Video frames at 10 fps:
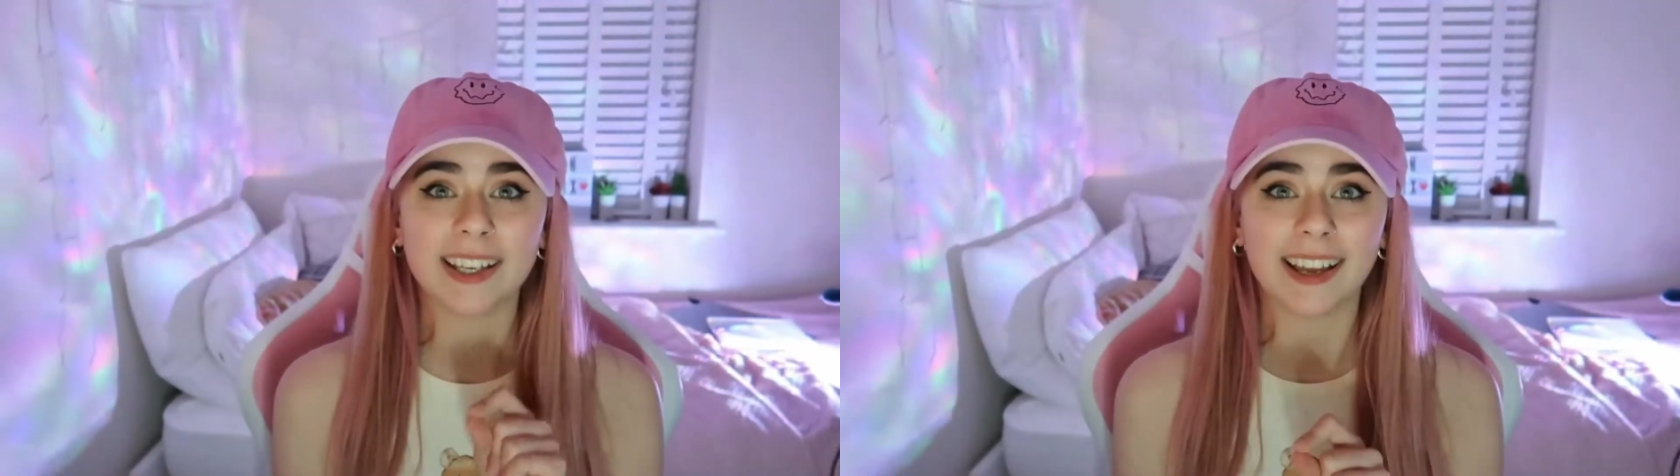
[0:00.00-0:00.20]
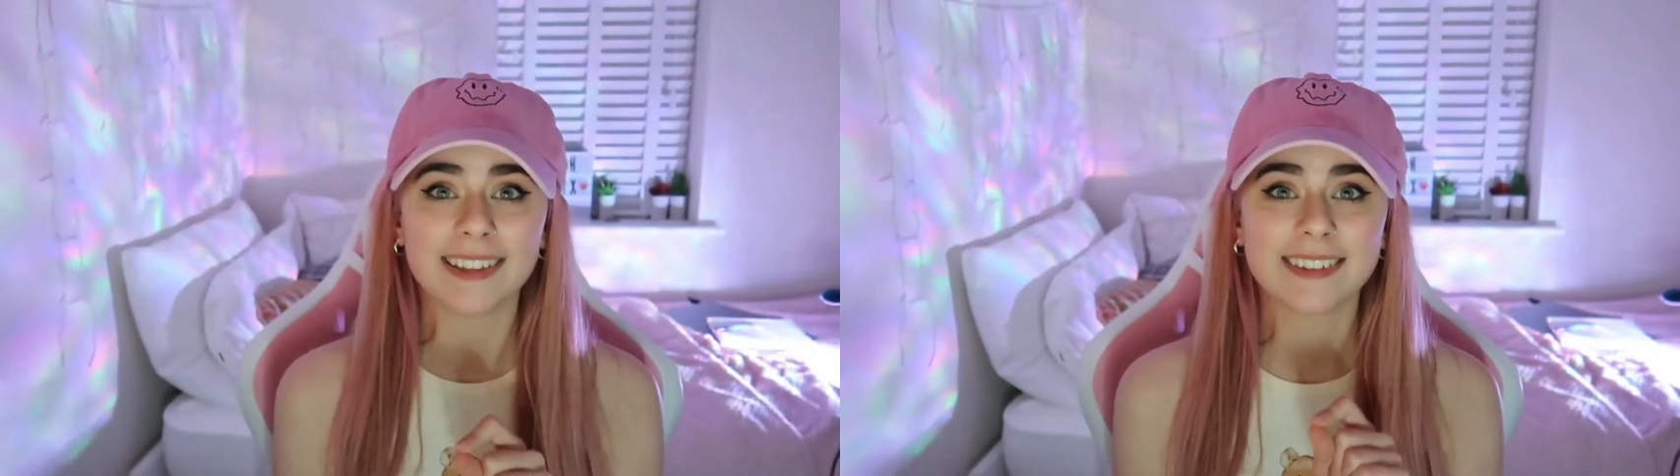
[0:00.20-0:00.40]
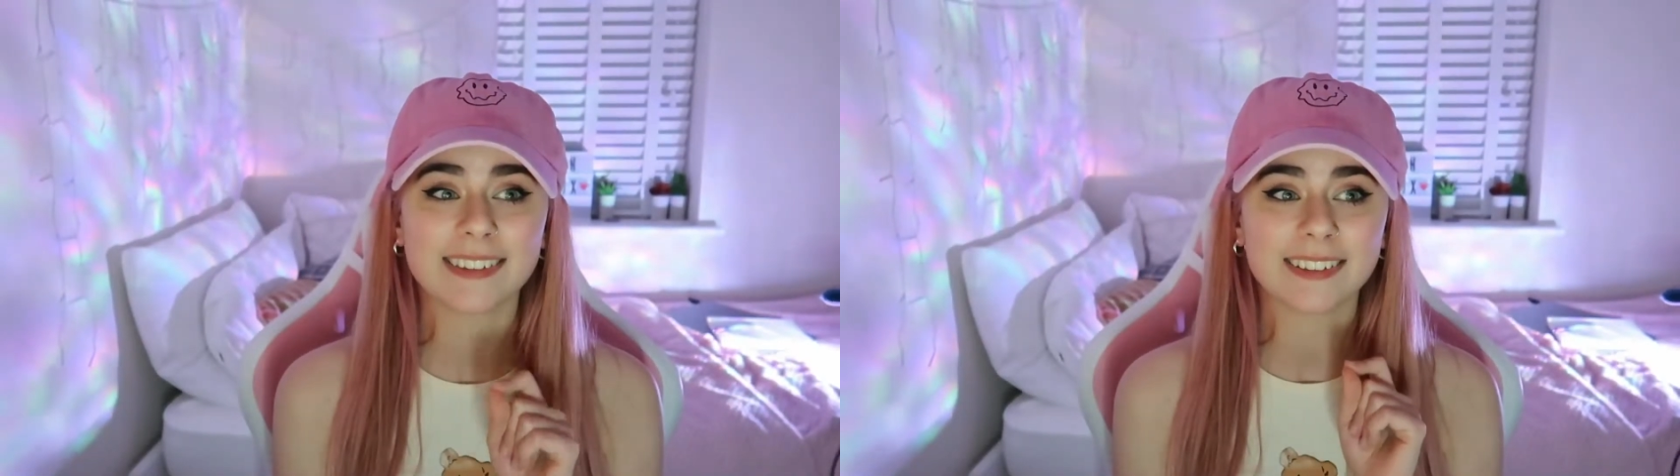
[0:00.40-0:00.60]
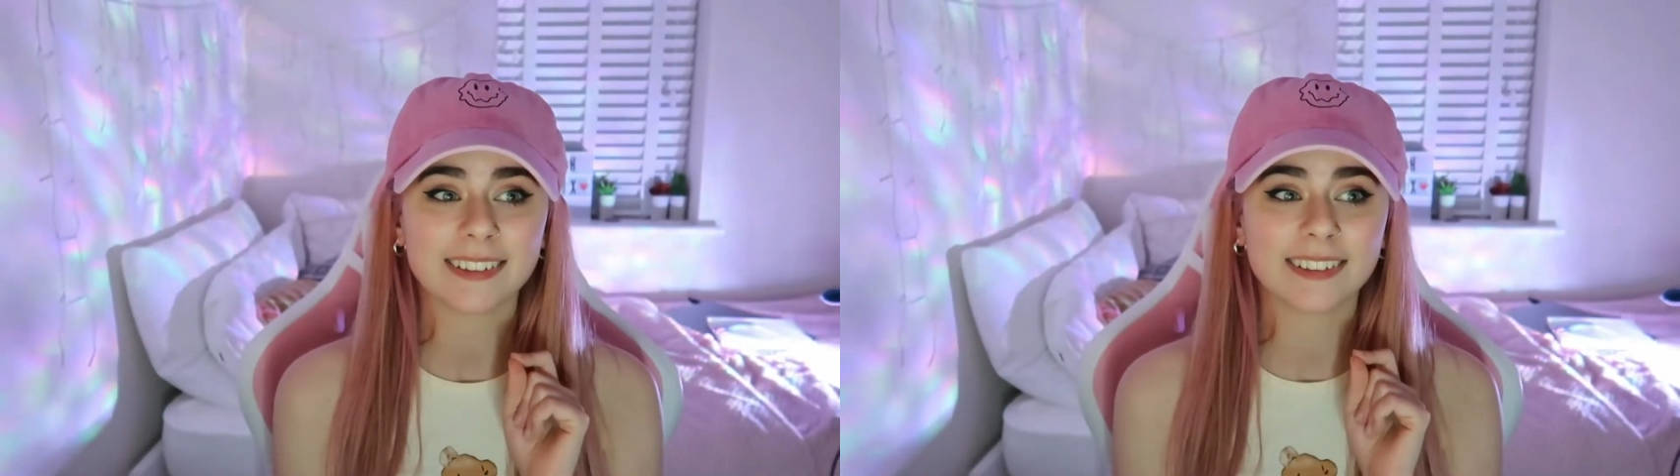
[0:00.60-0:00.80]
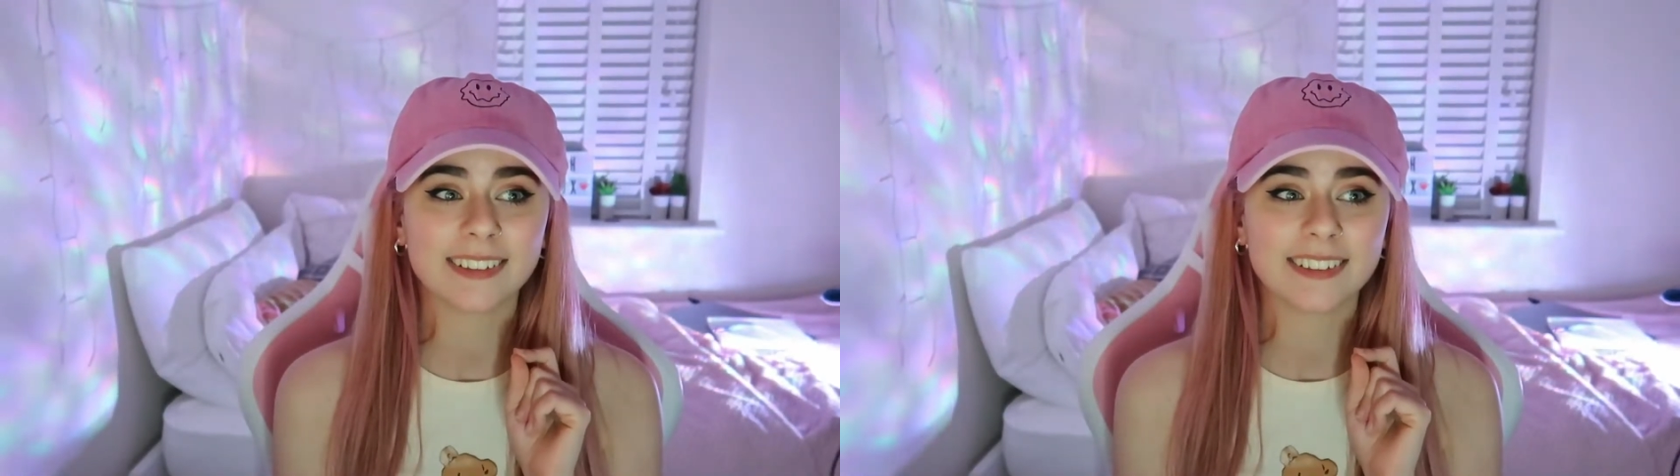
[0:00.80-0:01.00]
It gets
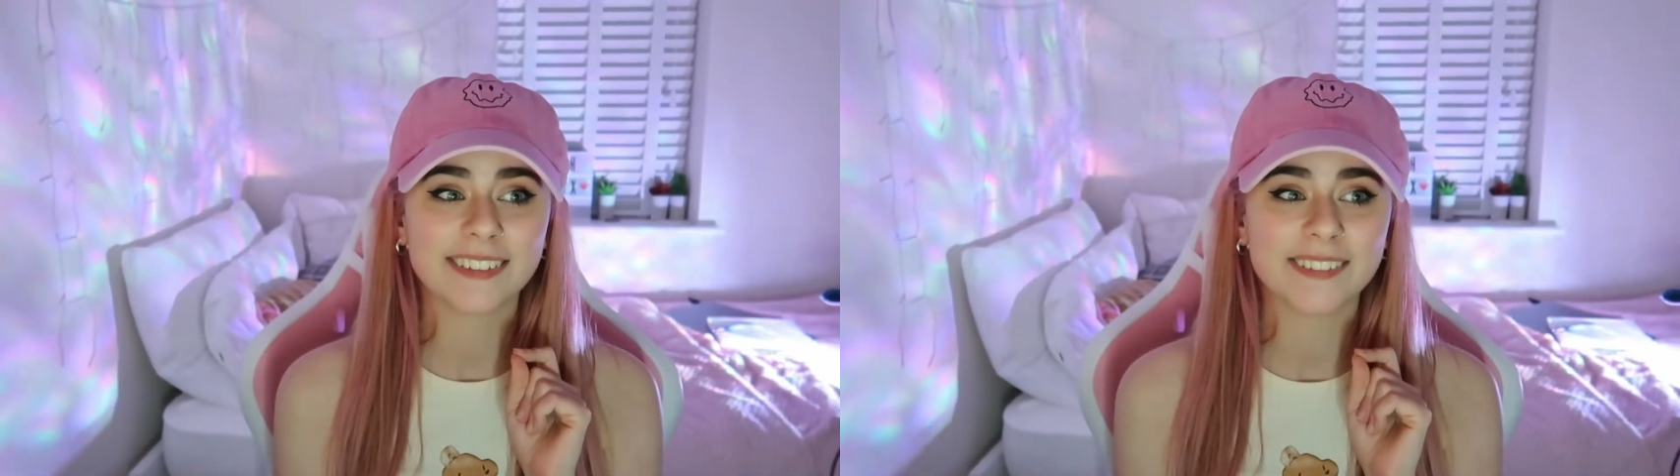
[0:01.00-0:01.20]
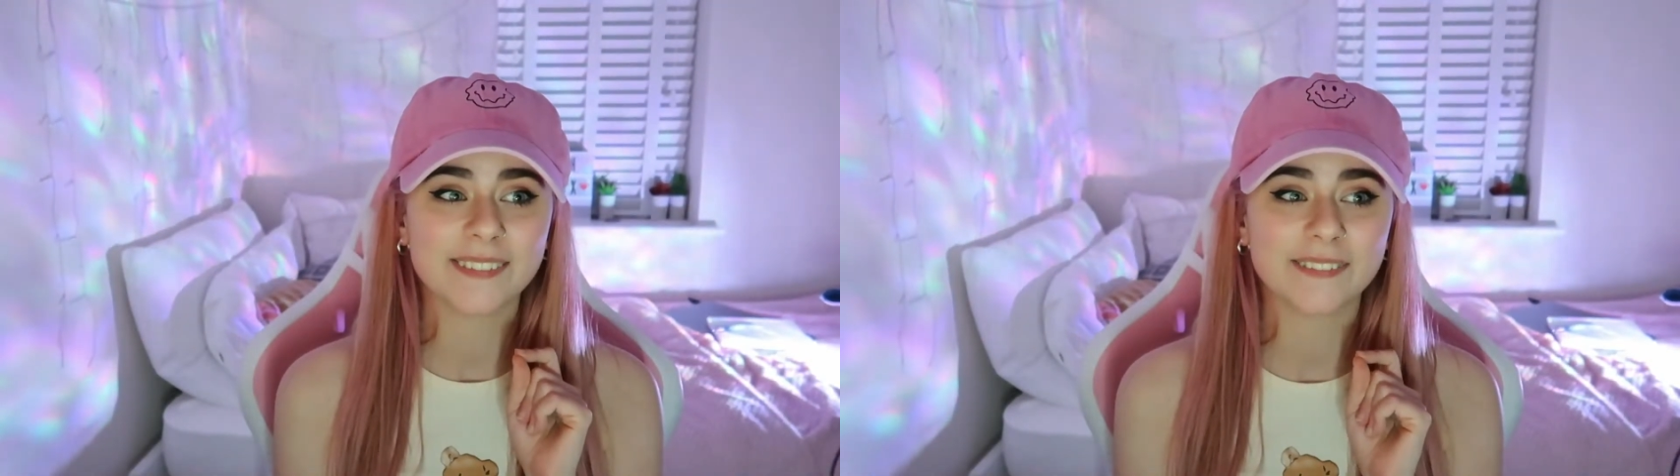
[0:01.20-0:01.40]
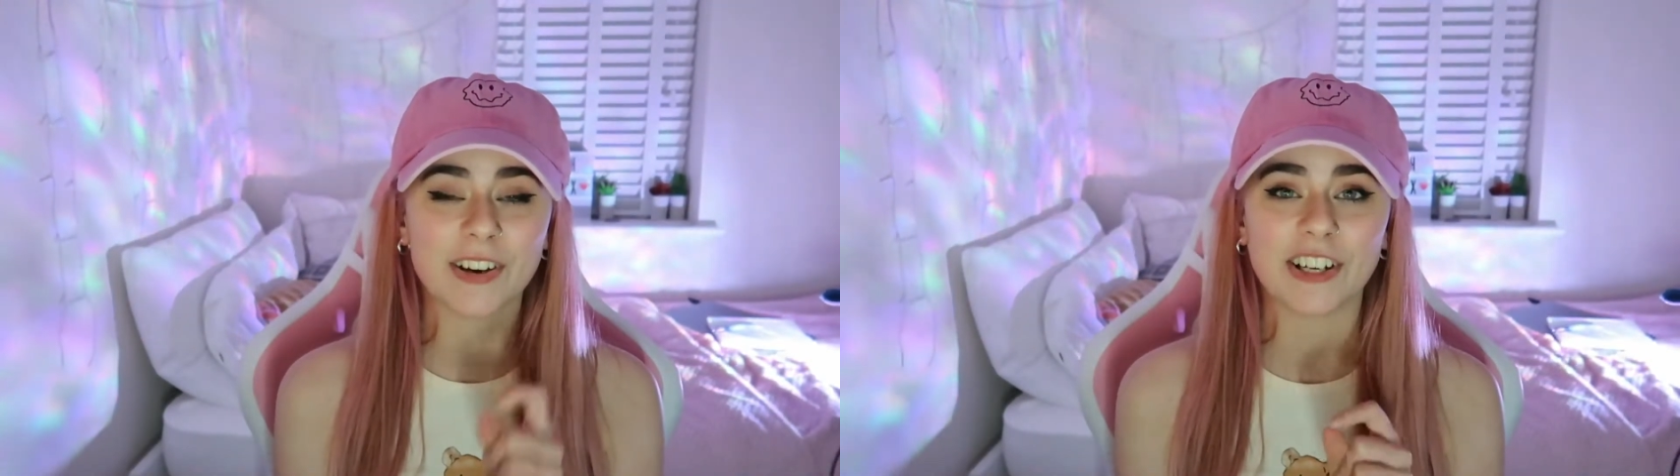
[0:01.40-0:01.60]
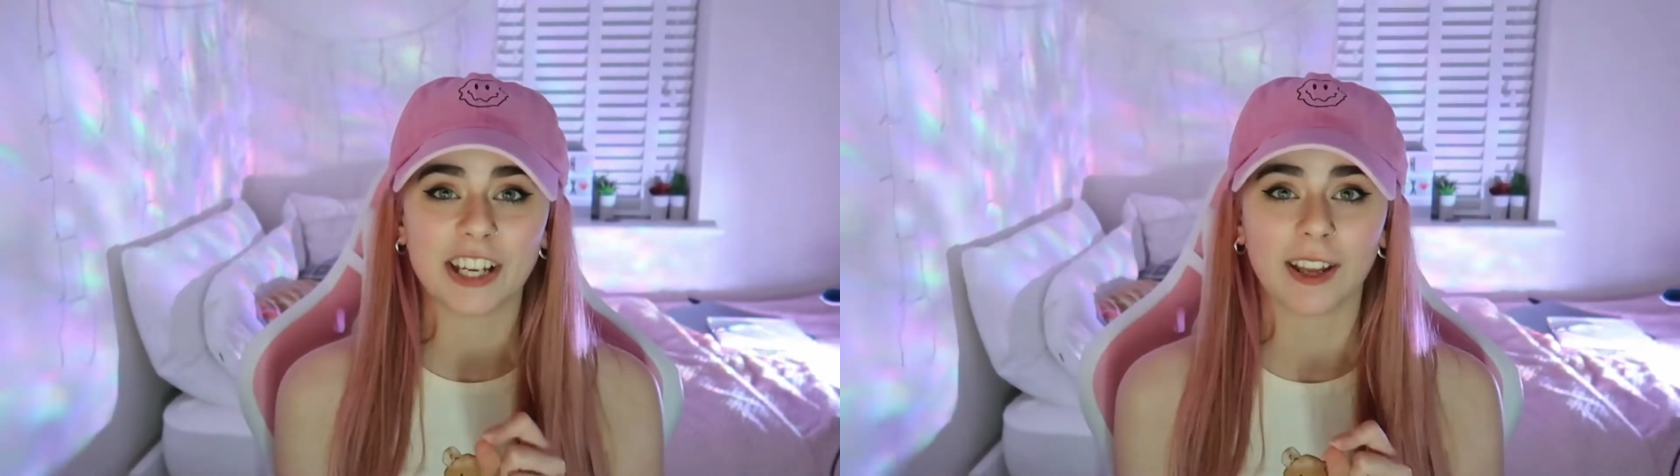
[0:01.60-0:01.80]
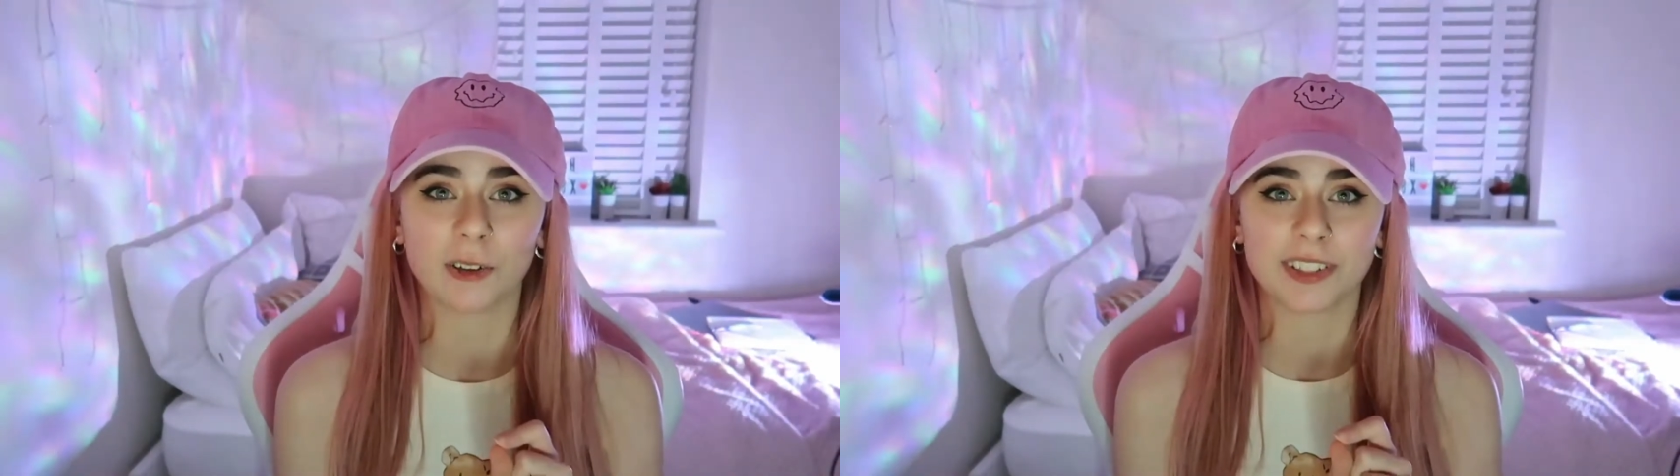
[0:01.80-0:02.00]
very
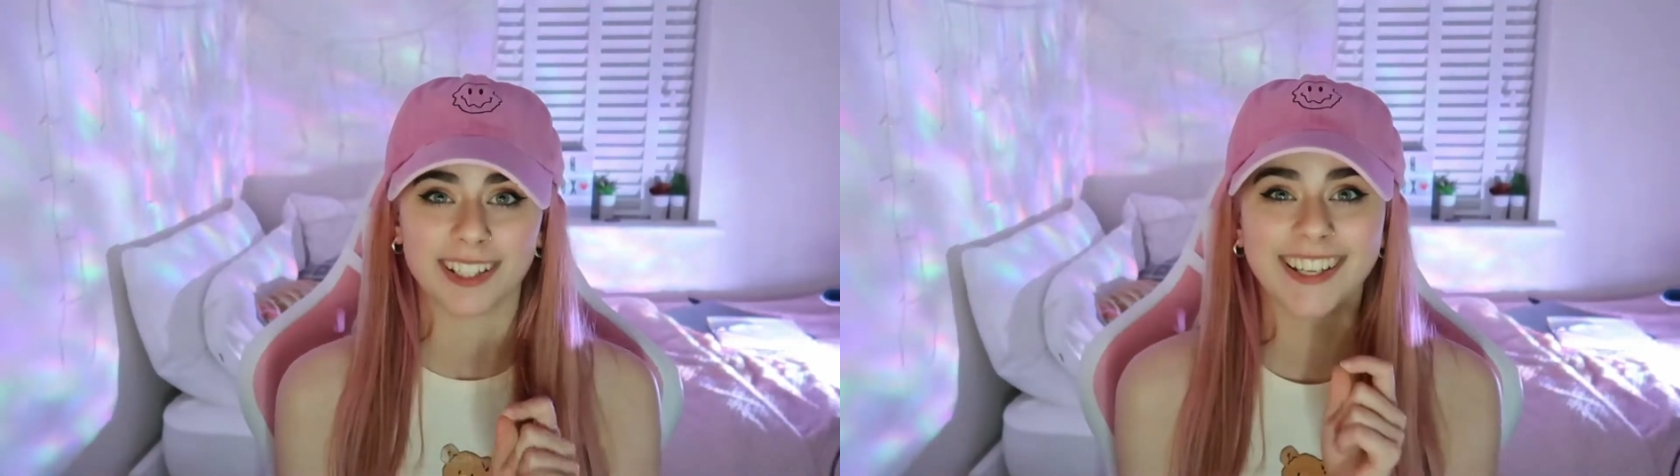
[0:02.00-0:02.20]
chaotic.